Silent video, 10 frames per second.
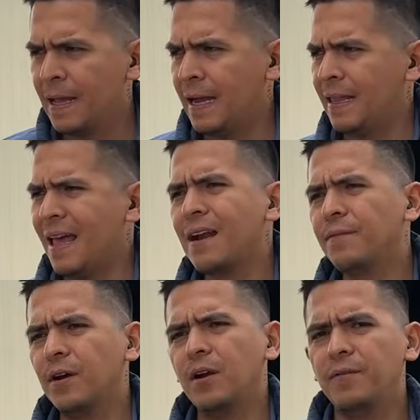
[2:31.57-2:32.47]
a lot of
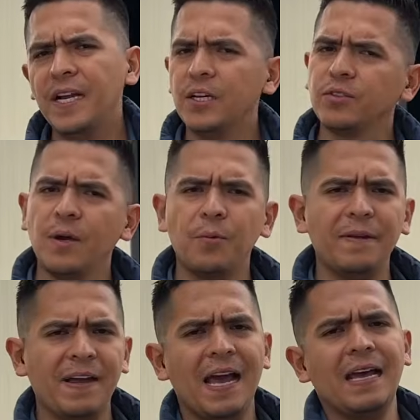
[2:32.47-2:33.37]
our videos that
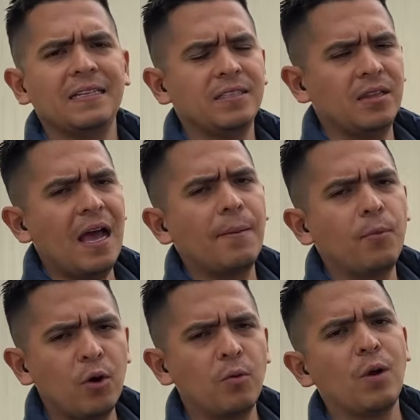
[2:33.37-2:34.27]
we've had is a lot
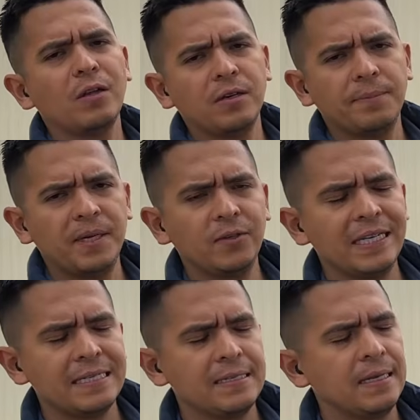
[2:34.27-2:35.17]
more weld-up
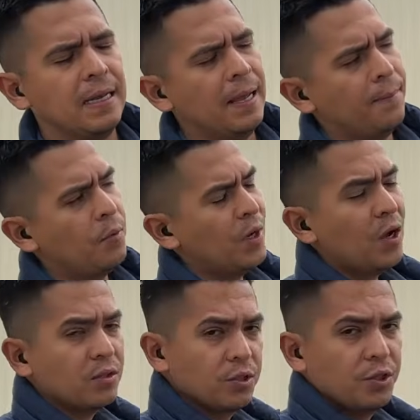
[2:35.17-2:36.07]
buildings, but we
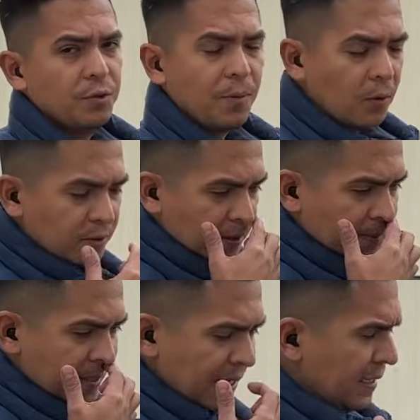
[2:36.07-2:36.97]
also do
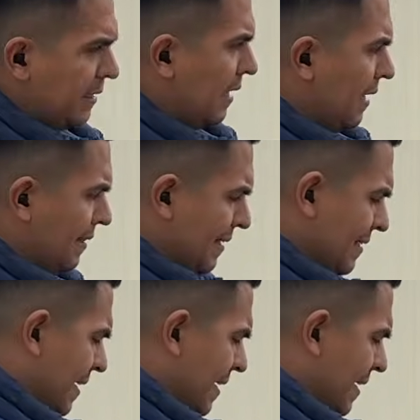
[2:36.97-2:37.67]
bolt-ups. And in this